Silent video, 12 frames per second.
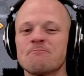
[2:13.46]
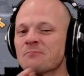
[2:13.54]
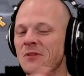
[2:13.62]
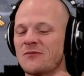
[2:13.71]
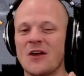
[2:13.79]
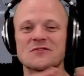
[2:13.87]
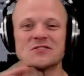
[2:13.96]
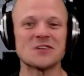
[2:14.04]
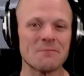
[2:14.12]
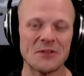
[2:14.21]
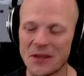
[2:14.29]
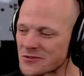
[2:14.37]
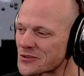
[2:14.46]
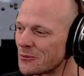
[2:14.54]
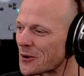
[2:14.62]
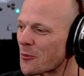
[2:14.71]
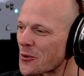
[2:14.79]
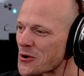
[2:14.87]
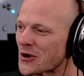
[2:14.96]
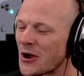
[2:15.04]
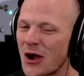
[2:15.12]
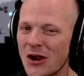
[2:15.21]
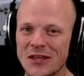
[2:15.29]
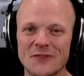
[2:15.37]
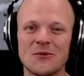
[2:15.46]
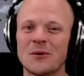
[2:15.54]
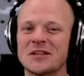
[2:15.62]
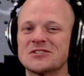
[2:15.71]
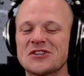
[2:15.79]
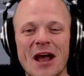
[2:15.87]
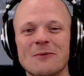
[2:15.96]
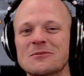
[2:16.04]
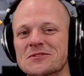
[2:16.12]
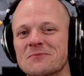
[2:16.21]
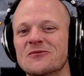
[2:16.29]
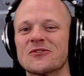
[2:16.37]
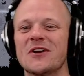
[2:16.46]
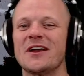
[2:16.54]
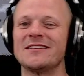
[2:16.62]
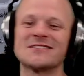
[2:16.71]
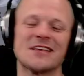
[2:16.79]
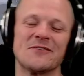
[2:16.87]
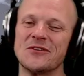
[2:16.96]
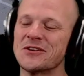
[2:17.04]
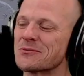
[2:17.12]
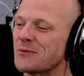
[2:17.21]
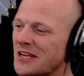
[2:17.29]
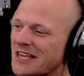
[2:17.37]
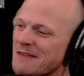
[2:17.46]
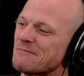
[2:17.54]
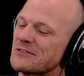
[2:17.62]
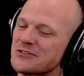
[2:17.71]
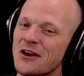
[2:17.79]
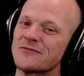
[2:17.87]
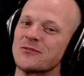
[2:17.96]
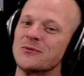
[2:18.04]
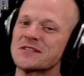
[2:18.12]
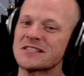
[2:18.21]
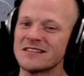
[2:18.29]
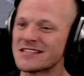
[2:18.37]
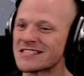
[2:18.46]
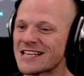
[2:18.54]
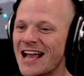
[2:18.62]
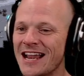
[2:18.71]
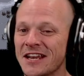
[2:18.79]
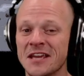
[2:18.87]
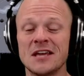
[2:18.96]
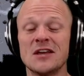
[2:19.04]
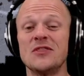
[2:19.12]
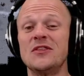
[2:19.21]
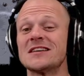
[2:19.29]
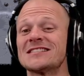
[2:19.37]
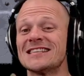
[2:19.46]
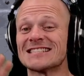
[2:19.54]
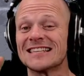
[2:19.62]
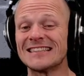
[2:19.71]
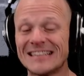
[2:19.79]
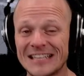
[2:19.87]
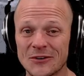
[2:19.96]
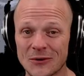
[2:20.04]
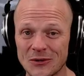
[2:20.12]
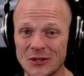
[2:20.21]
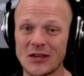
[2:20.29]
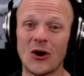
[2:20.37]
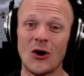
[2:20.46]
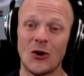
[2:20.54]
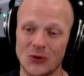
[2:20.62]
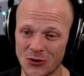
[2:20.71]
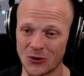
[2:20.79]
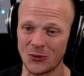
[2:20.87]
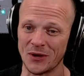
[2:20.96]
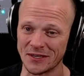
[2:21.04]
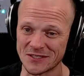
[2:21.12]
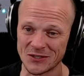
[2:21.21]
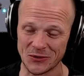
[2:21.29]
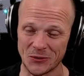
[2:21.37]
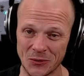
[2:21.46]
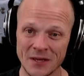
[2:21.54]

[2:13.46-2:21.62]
if you have something else you want to work on, if you want to chat with some friends, if you just want to keep this off to the side, this is literally all you're going to do.